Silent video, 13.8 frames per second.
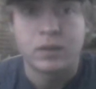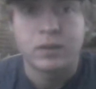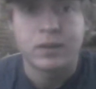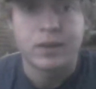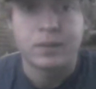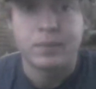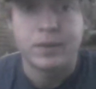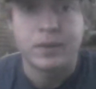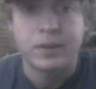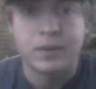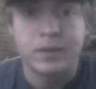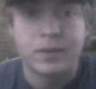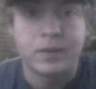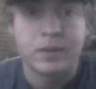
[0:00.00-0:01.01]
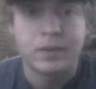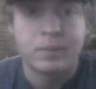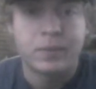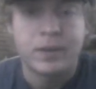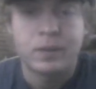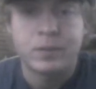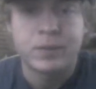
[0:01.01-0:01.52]
I mean,
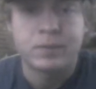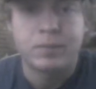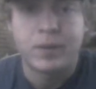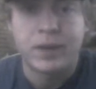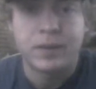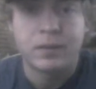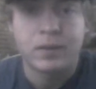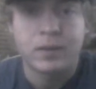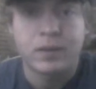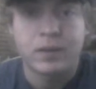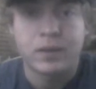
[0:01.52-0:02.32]
but that was just bad luck.